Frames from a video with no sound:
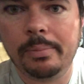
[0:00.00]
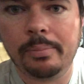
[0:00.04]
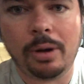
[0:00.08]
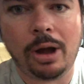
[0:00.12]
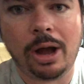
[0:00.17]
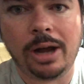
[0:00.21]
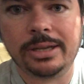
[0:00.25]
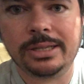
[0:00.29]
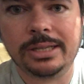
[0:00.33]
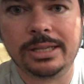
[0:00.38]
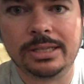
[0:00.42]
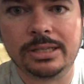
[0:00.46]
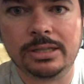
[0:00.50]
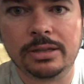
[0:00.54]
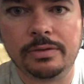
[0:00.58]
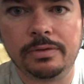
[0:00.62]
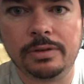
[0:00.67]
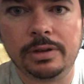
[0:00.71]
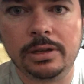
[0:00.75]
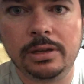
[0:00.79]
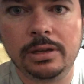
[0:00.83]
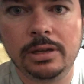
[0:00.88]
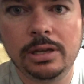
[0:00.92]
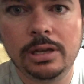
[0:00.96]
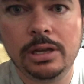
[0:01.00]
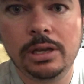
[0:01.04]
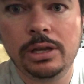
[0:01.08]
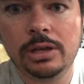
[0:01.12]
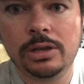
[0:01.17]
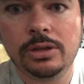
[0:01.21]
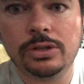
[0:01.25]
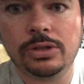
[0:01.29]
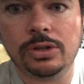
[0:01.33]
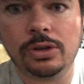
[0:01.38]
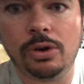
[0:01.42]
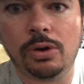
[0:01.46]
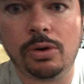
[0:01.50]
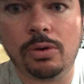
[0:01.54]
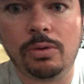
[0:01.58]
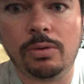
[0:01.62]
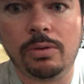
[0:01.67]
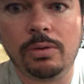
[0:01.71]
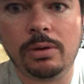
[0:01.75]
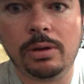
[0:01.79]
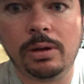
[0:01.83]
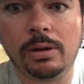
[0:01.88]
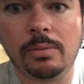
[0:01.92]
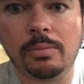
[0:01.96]
boxes of it, so
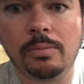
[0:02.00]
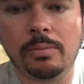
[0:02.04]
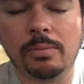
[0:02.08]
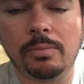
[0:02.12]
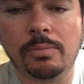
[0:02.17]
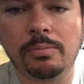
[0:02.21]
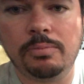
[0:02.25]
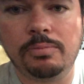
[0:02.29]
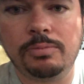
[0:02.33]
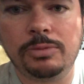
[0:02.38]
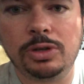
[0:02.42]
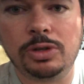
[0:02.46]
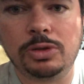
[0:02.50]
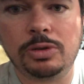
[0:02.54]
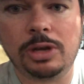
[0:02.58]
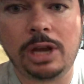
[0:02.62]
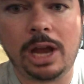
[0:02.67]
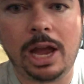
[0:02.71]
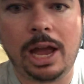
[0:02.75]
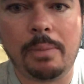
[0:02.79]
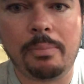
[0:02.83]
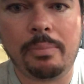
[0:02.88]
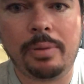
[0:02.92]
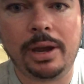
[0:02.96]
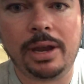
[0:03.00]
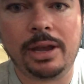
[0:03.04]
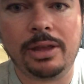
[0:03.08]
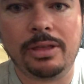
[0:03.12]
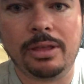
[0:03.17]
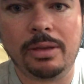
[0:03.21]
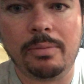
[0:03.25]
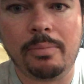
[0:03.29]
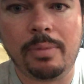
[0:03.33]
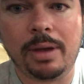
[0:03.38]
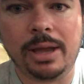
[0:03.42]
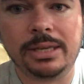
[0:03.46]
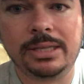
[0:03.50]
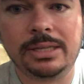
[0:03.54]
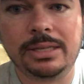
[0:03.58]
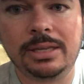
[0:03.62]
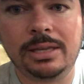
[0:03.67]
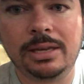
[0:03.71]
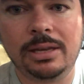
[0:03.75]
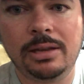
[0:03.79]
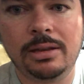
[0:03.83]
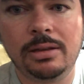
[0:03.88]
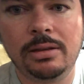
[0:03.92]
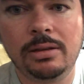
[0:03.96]
just kind of picking the
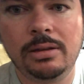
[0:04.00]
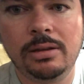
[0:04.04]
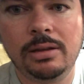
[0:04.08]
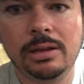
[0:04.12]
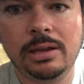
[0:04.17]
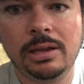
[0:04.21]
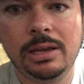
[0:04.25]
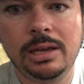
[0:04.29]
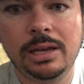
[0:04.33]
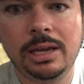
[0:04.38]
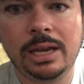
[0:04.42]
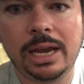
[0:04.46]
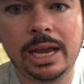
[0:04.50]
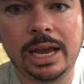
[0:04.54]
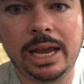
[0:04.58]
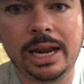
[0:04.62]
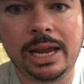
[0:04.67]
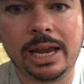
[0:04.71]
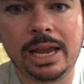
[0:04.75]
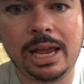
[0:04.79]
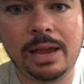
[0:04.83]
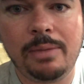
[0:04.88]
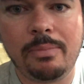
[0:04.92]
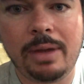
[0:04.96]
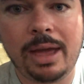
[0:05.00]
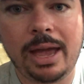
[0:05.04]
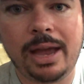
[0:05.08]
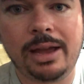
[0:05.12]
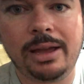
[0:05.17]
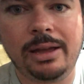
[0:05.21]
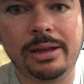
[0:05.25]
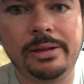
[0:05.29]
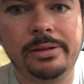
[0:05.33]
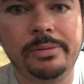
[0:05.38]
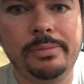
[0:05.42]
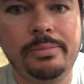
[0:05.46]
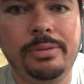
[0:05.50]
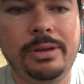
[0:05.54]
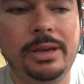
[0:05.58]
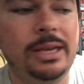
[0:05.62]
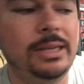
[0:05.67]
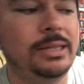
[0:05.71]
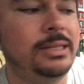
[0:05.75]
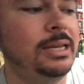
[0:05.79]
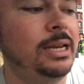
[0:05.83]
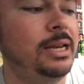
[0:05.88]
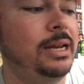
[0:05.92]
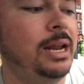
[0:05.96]
best. And it came back a
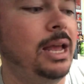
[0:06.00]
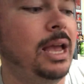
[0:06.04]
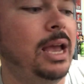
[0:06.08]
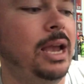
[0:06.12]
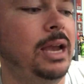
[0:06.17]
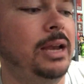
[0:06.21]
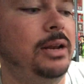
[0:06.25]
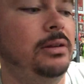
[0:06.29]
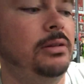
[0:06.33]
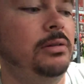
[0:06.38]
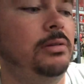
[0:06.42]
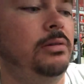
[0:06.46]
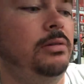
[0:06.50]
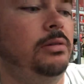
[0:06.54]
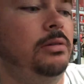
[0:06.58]
PSA 9.